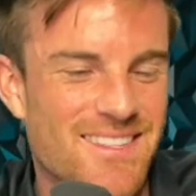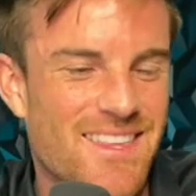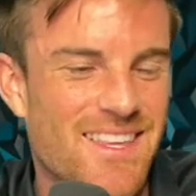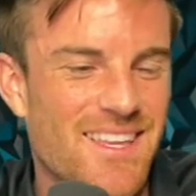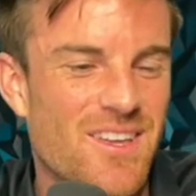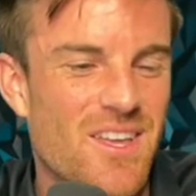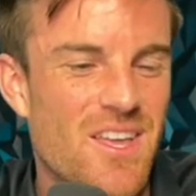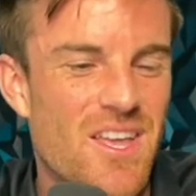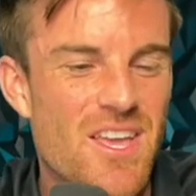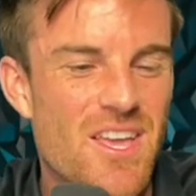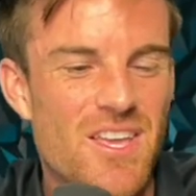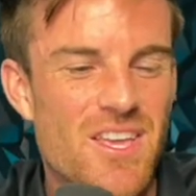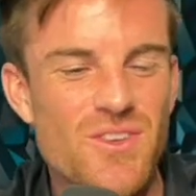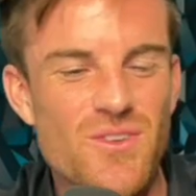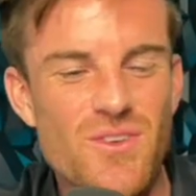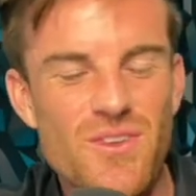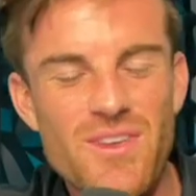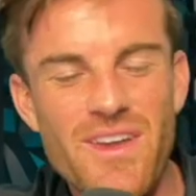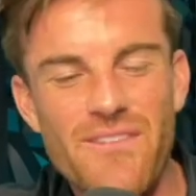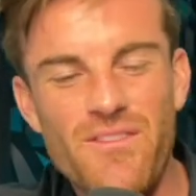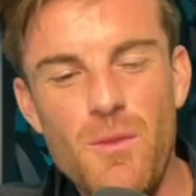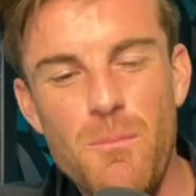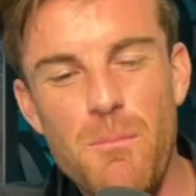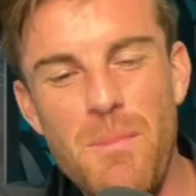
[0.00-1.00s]
You think you,
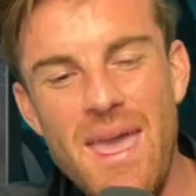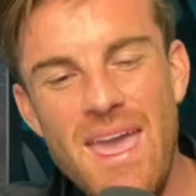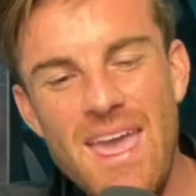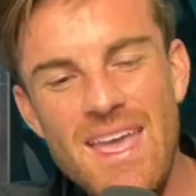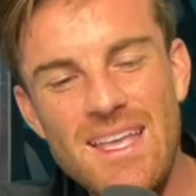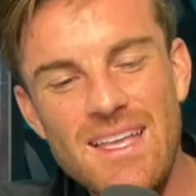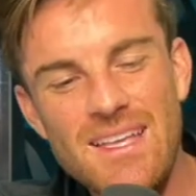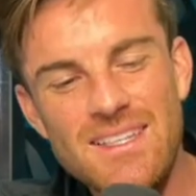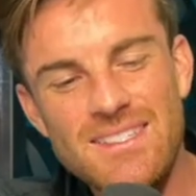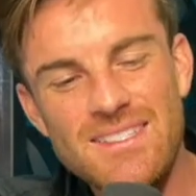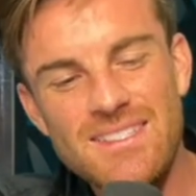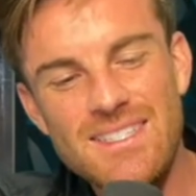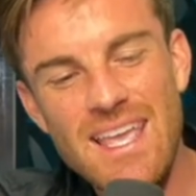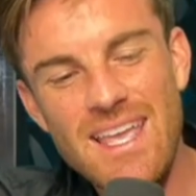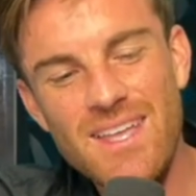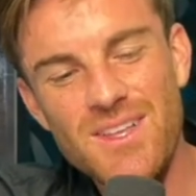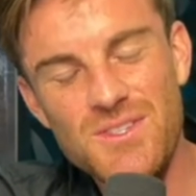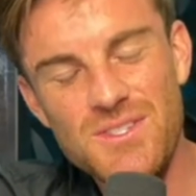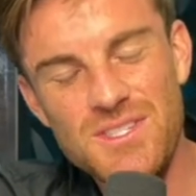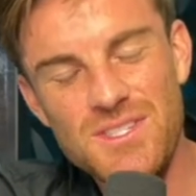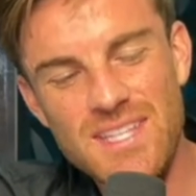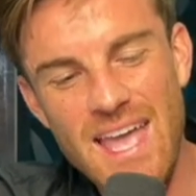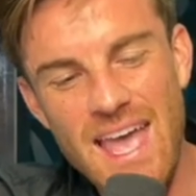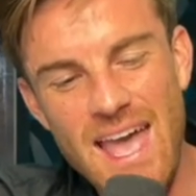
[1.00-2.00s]
you have to pay
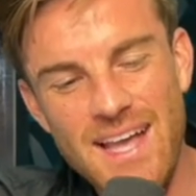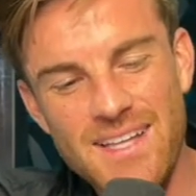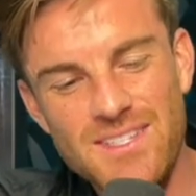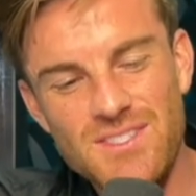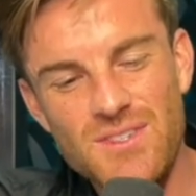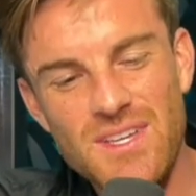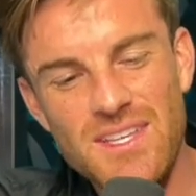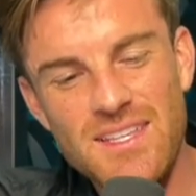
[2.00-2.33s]
sales tax.